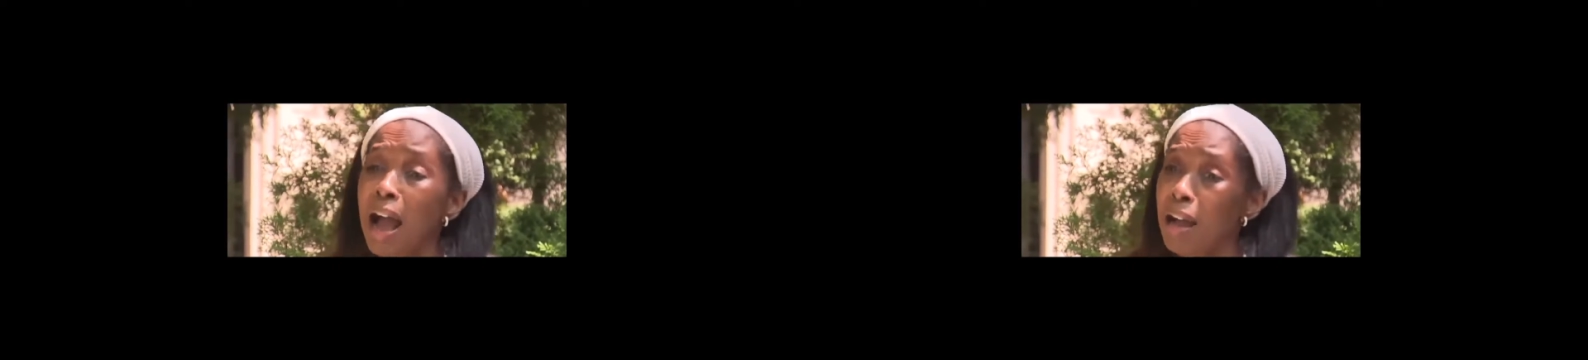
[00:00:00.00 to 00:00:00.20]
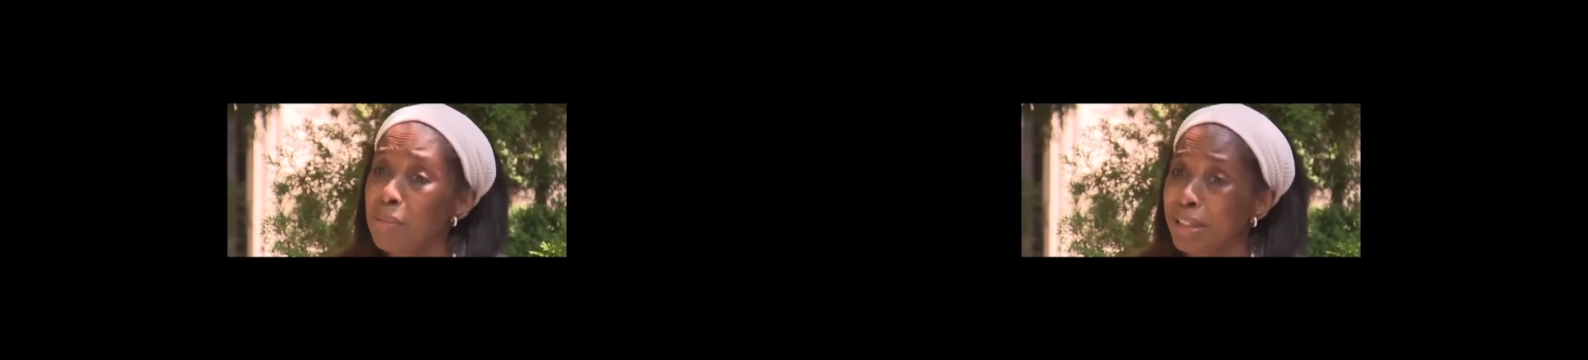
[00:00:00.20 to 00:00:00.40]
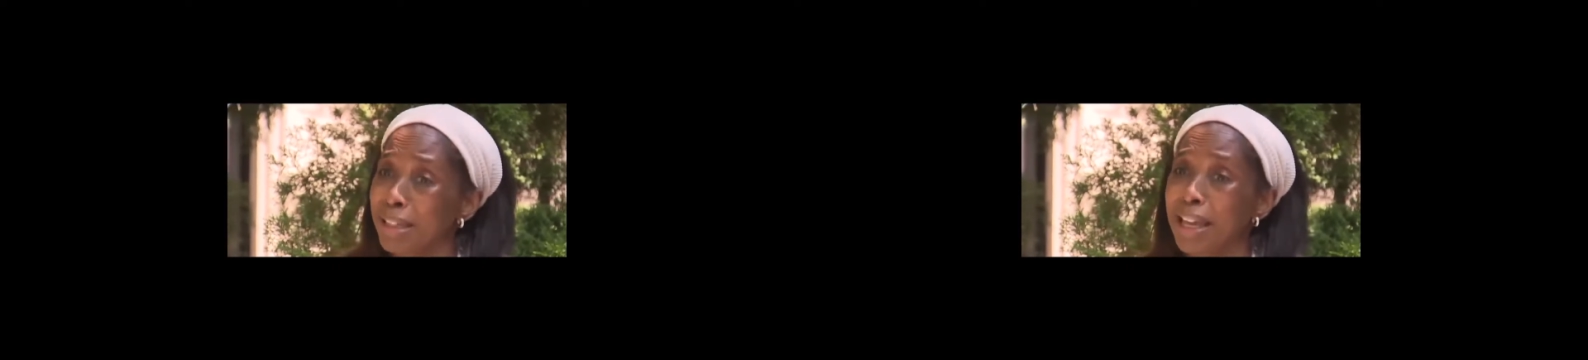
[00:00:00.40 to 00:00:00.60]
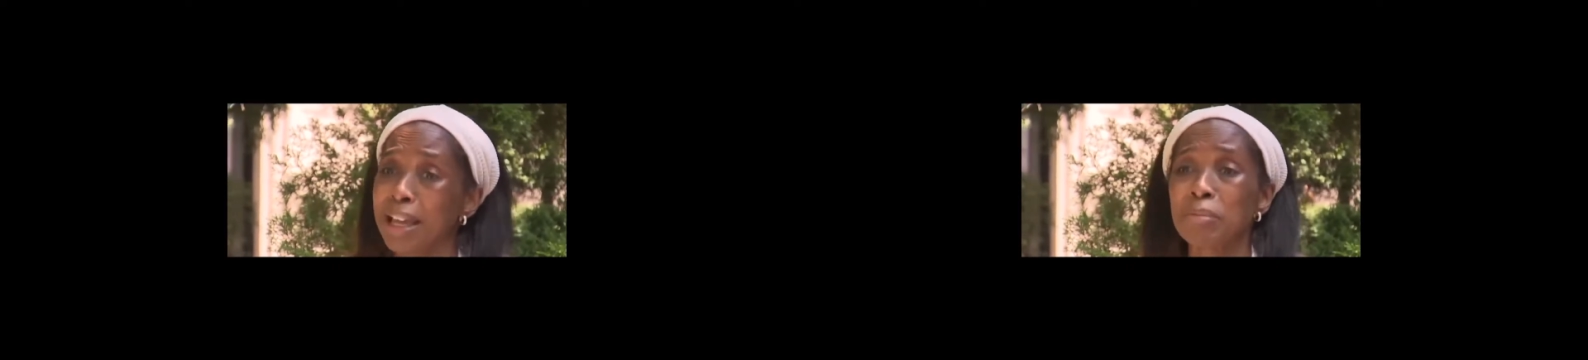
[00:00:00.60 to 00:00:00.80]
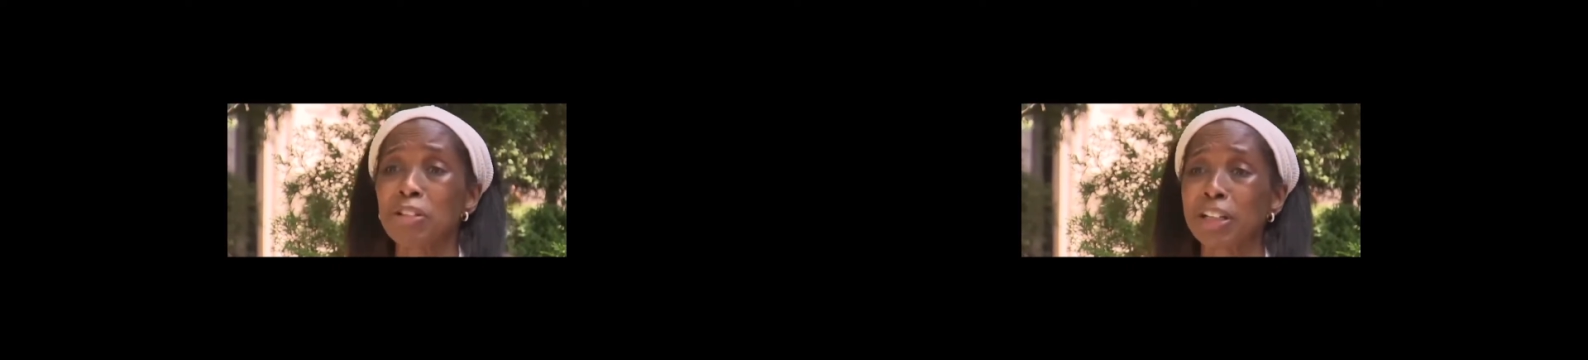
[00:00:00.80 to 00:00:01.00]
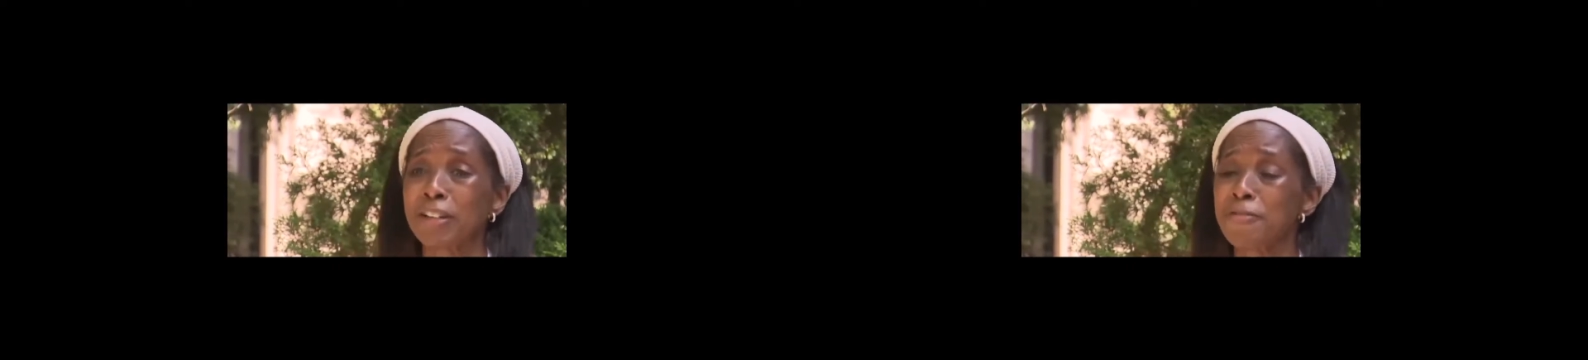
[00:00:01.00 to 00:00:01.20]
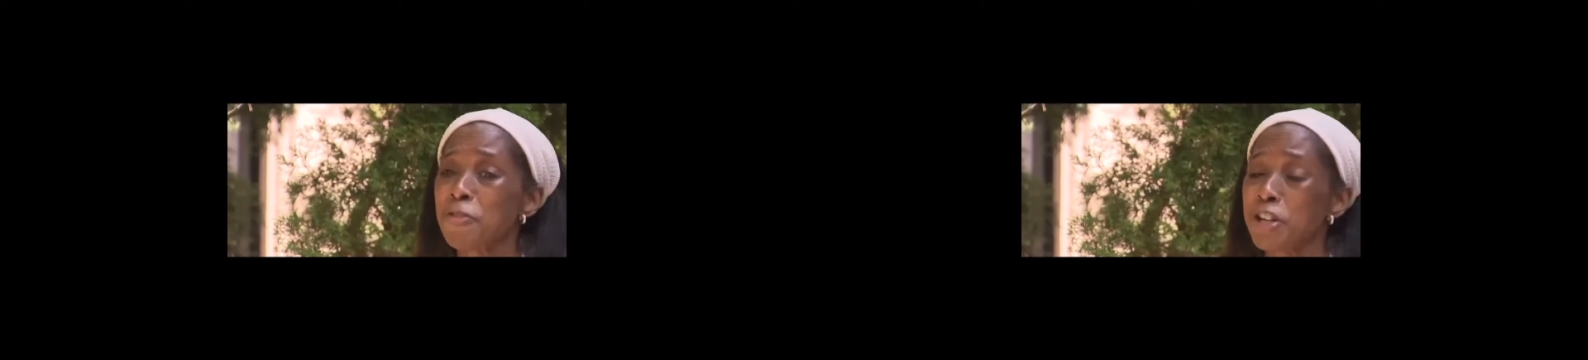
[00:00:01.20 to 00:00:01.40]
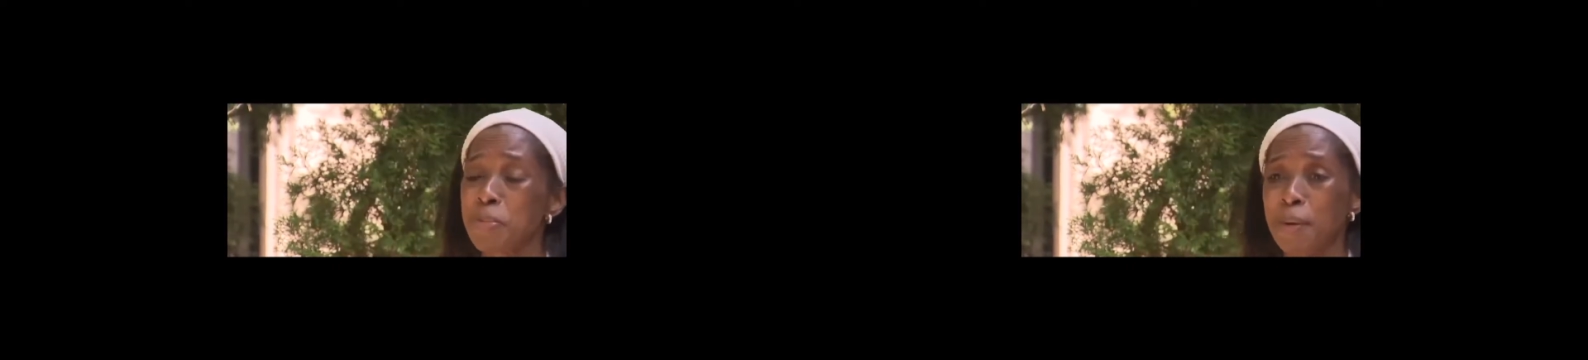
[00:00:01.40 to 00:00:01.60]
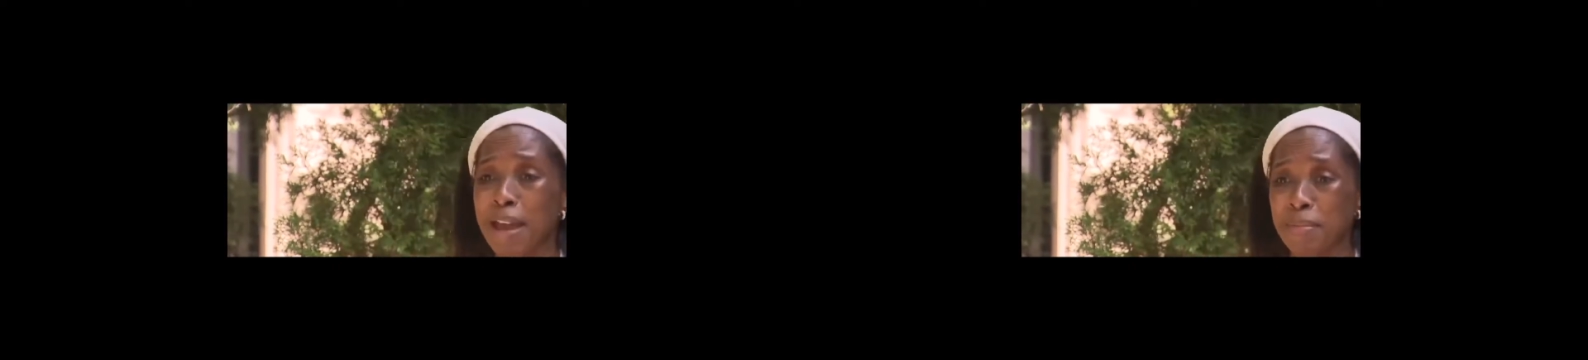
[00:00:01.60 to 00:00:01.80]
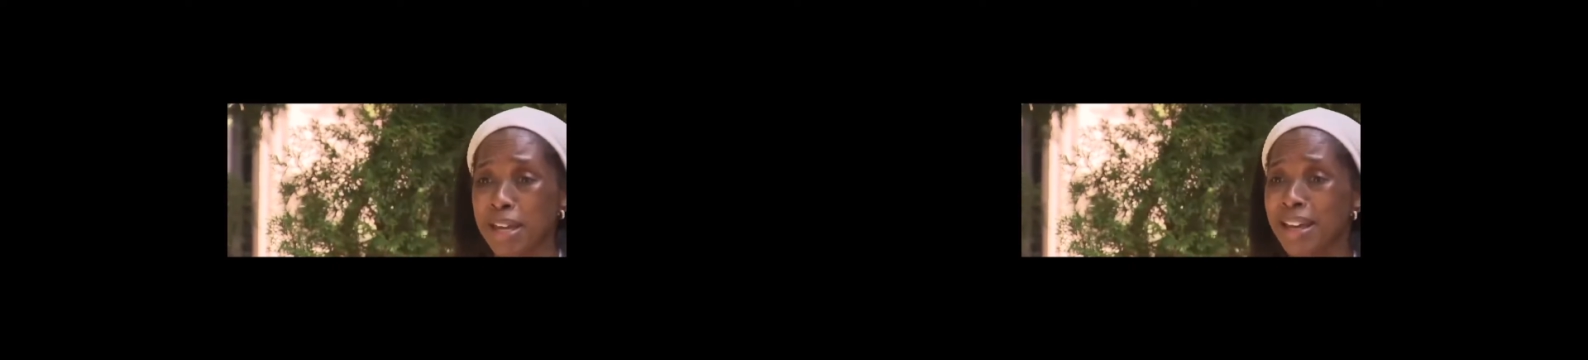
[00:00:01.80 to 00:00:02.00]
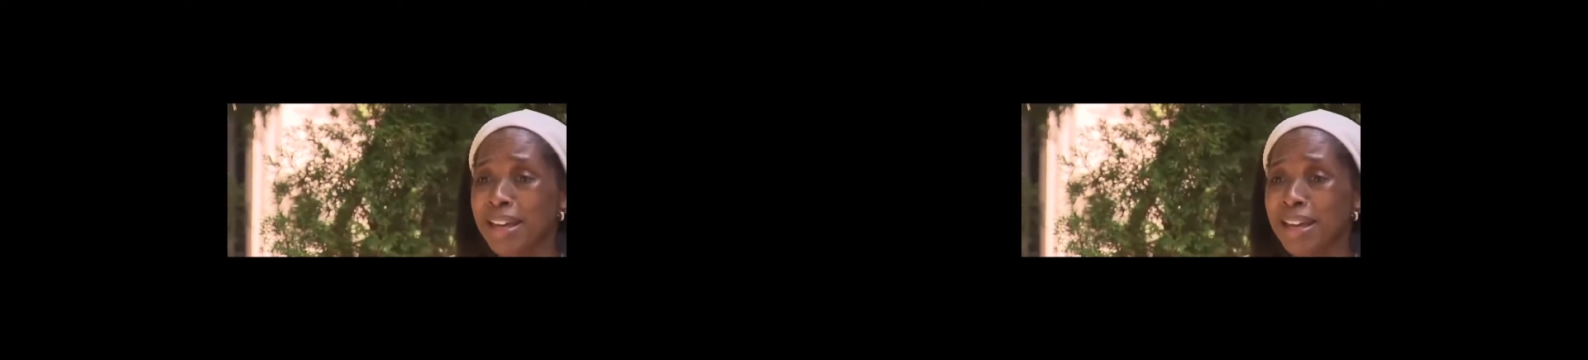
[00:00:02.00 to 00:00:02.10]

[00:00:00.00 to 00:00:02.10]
I'm going to keep looking for you, baby.